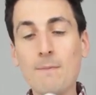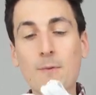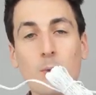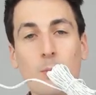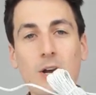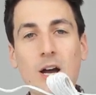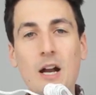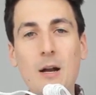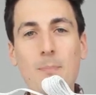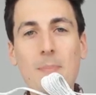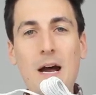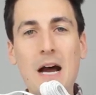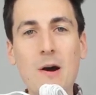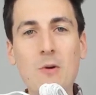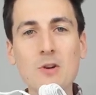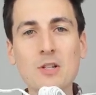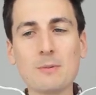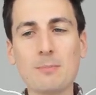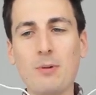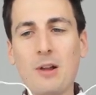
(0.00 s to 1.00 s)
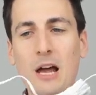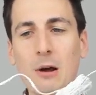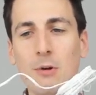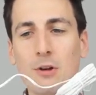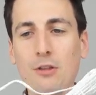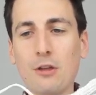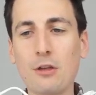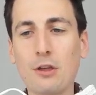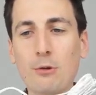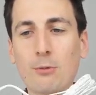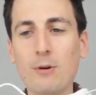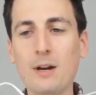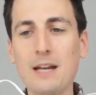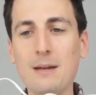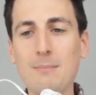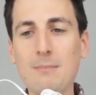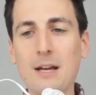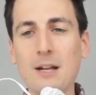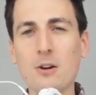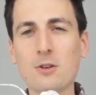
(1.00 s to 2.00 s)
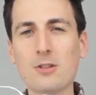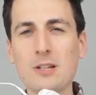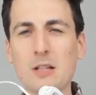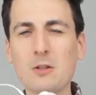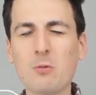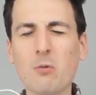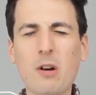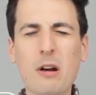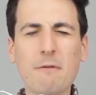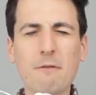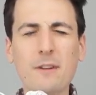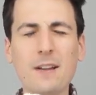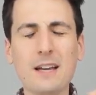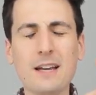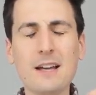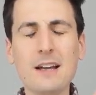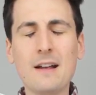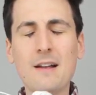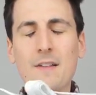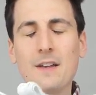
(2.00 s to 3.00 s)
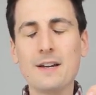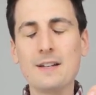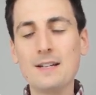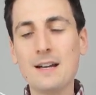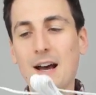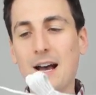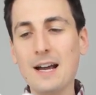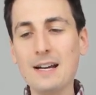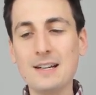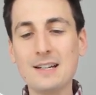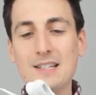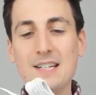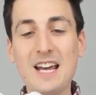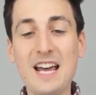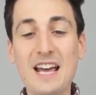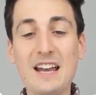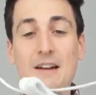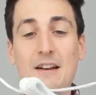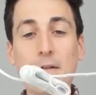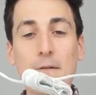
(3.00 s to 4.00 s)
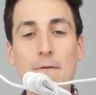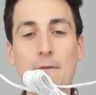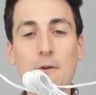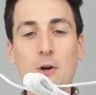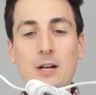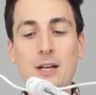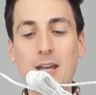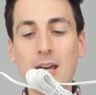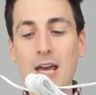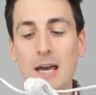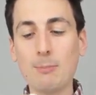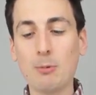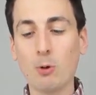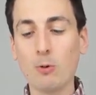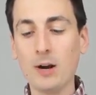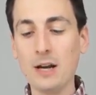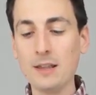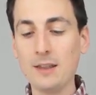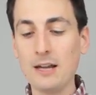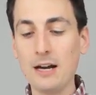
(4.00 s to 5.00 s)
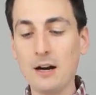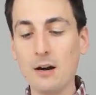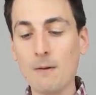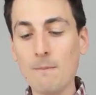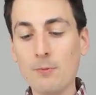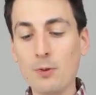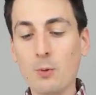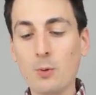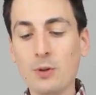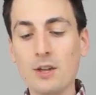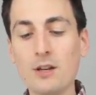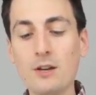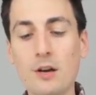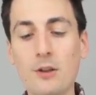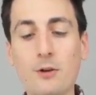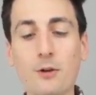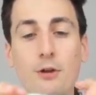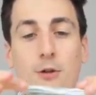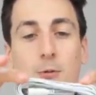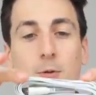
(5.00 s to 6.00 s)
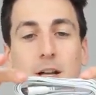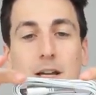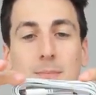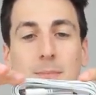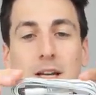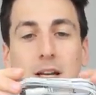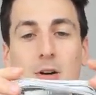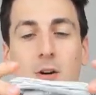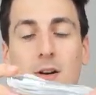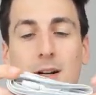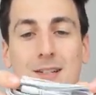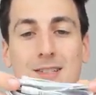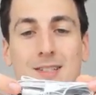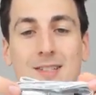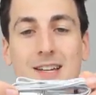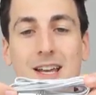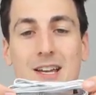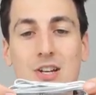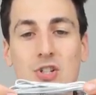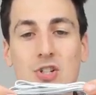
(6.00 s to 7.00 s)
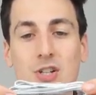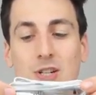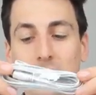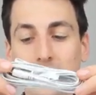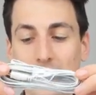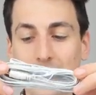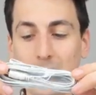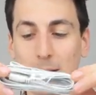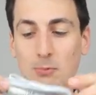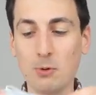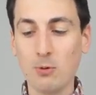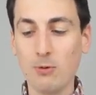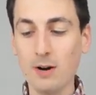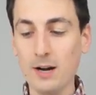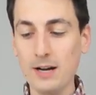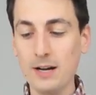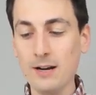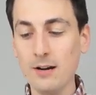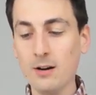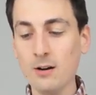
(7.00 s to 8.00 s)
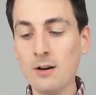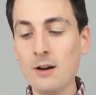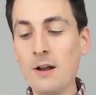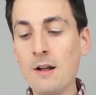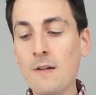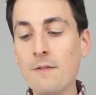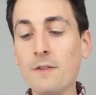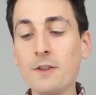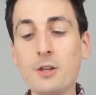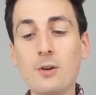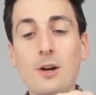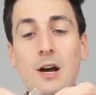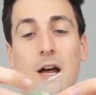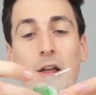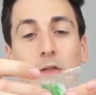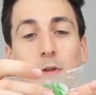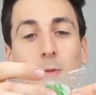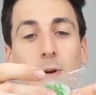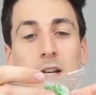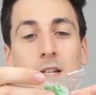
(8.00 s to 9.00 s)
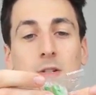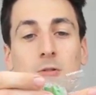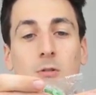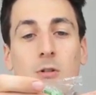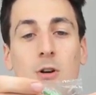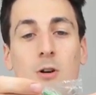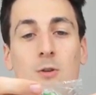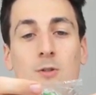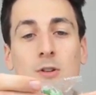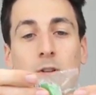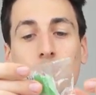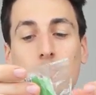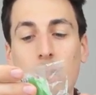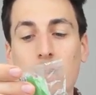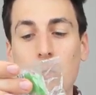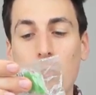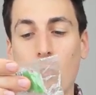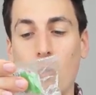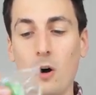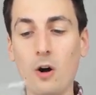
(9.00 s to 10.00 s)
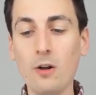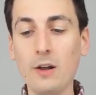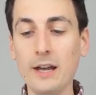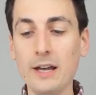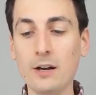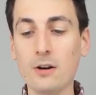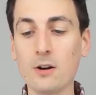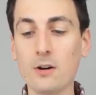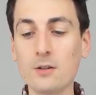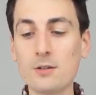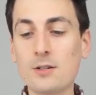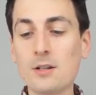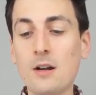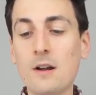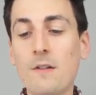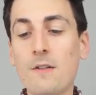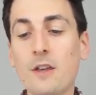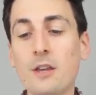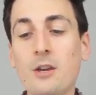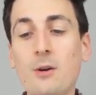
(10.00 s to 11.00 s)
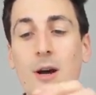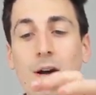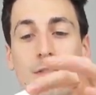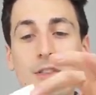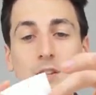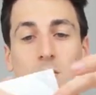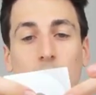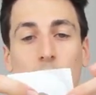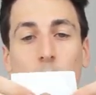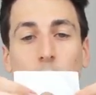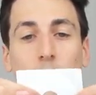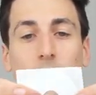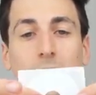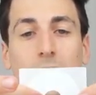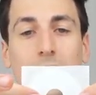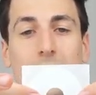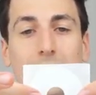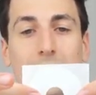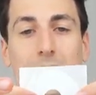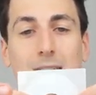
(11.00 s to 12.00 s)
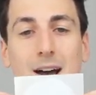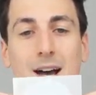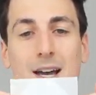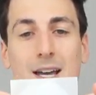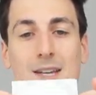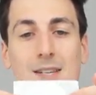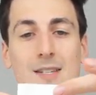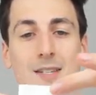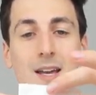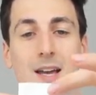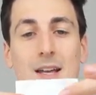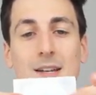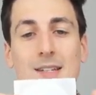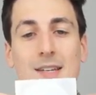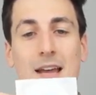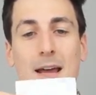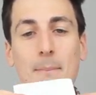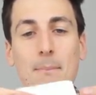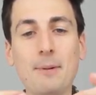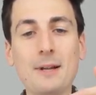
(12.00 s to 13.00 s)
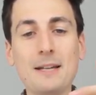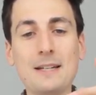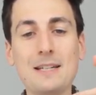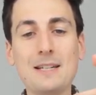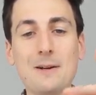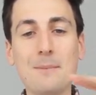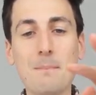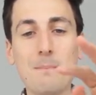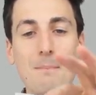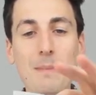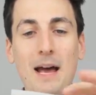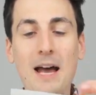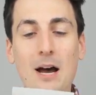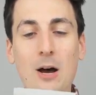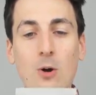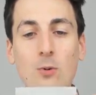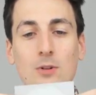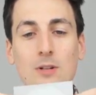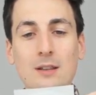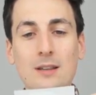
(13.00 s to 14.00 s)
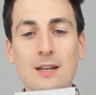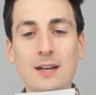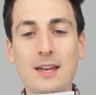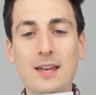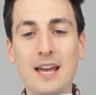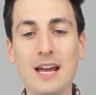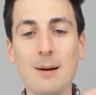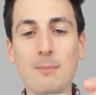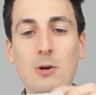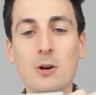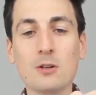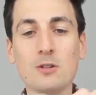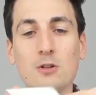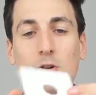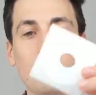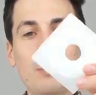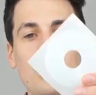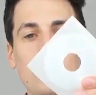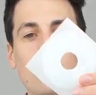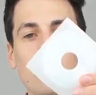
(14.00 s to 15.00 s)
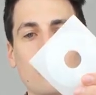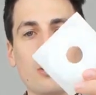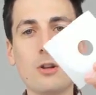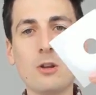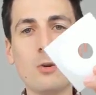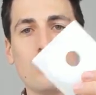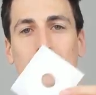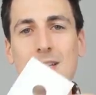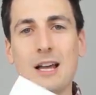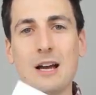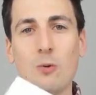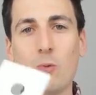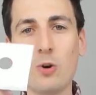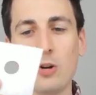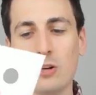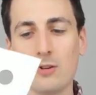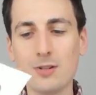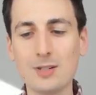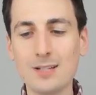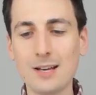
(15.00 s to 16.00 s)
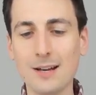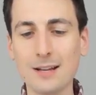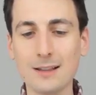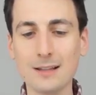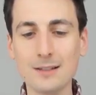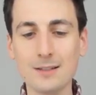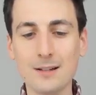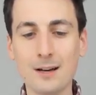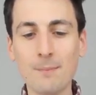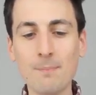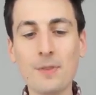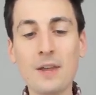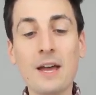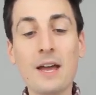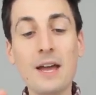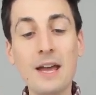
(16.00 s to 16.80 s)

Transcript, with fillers: We got a power supply with a three meter, so that's roughly nine to 10 foot cable right there with another three meter extension cable right here. You got three screws and three wall anchors. You have this really nice template to mount the camera, so be sure to use that when you're setting this up.